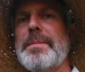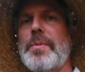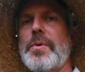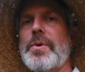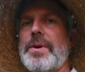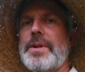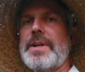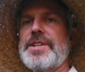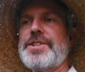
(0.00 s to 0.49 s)

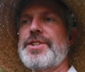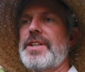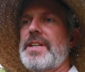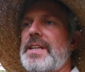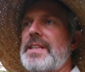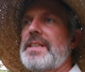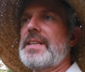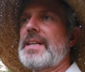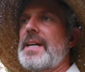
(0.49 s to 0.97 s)
more or less you
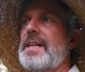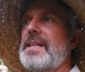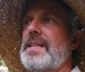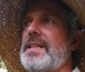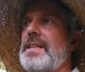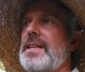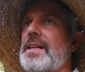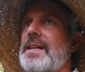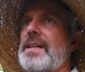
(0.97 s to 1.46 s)
get the
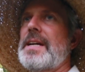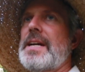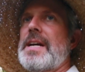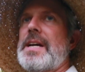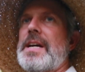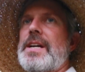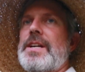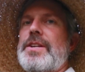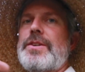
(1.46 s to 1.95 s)
idea.
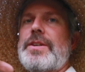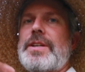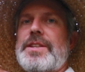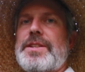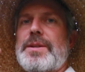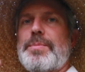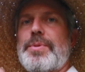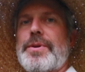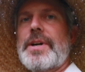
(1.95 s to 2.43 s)
You
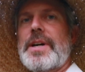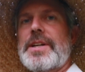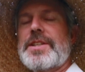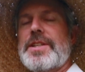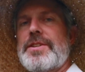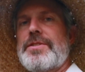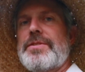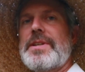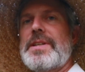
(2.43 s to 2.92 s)
get your
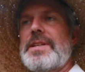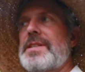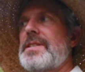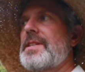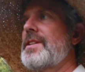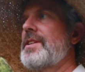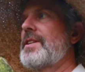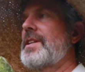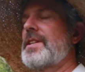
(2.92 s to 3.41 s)
production trees,
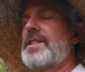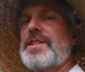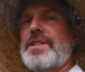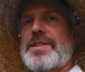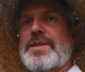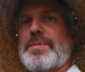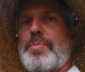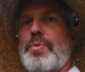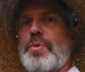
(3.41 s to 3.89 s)
then you get your
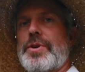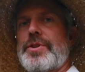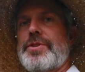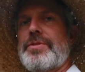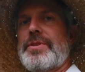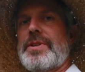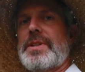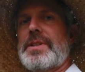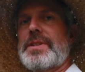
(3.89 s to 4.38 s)
support
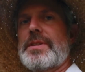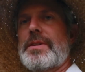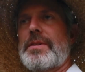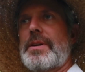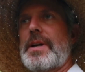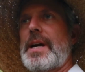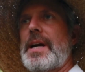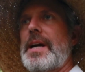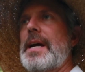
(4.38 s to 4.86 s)
trees,
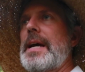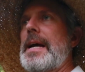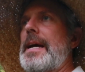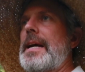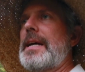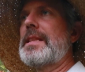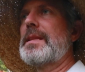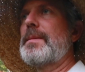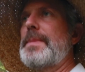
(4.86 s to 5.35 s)
okay?
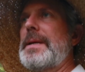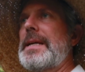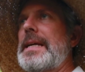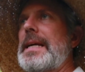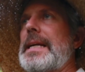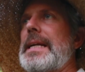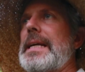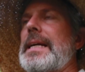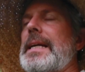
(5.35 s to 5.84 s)
In the
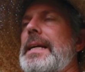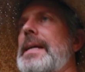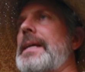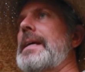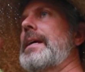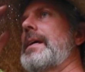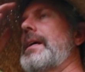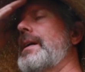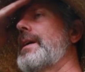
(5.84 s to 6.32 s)
beginning,
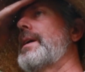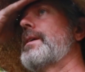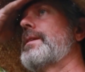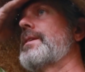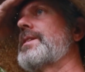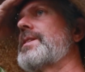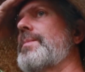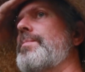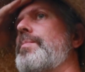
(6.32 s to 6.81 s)

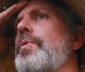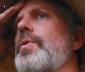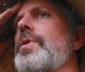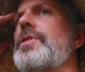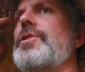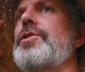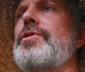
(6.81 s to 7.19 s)
the support